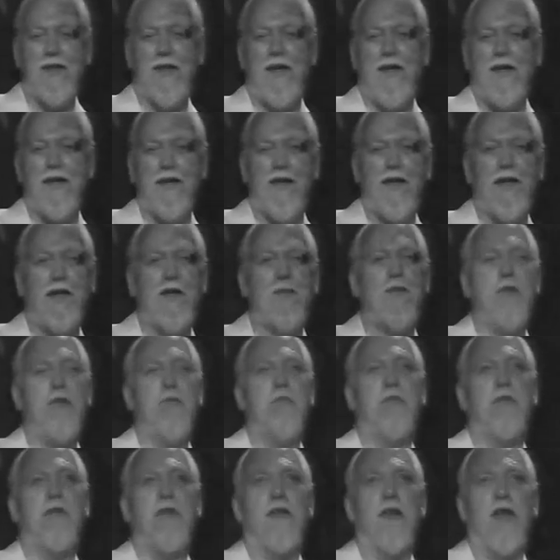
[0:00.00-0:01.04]
I like
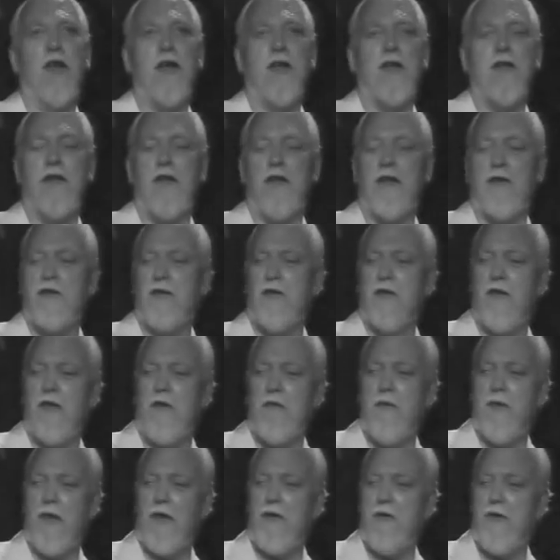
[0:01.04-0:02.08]
people like that. They
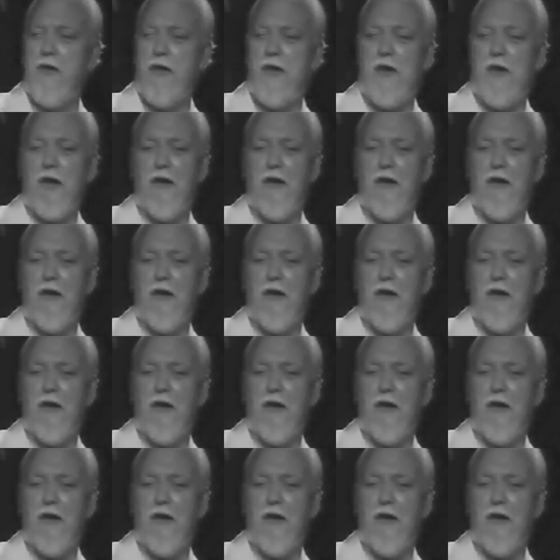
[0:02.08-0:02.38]
make great